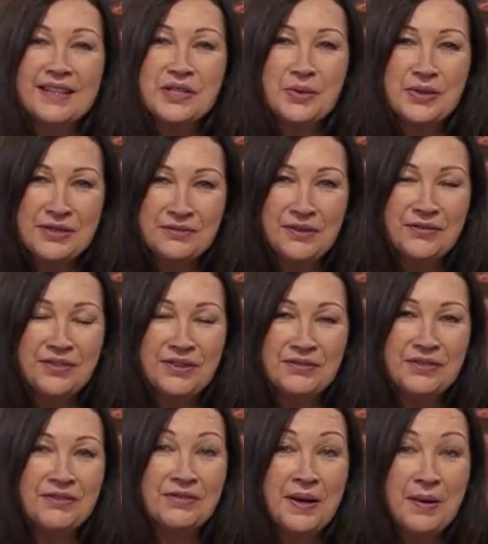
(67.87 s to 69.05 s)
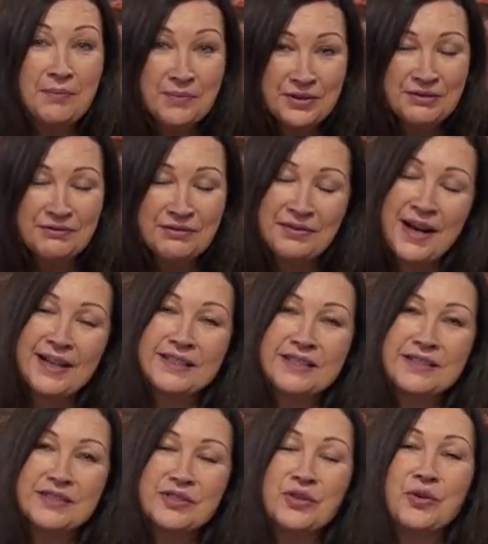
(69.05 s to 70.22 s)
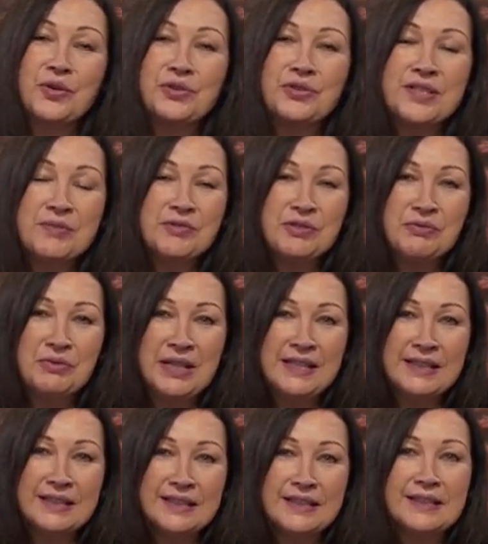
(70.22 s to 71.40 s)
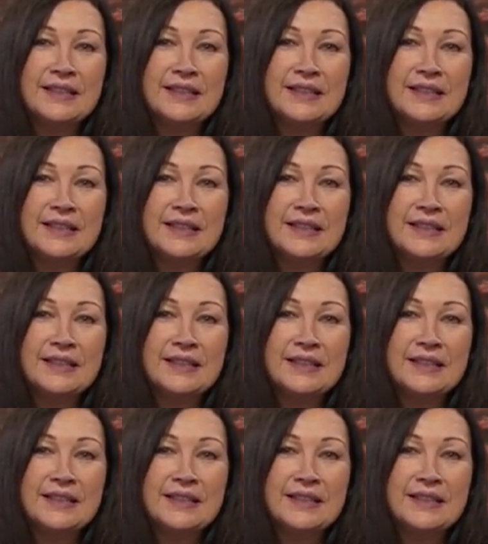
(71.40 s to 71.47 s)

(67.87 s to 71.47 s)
25th of November, in fact, so Christmas week.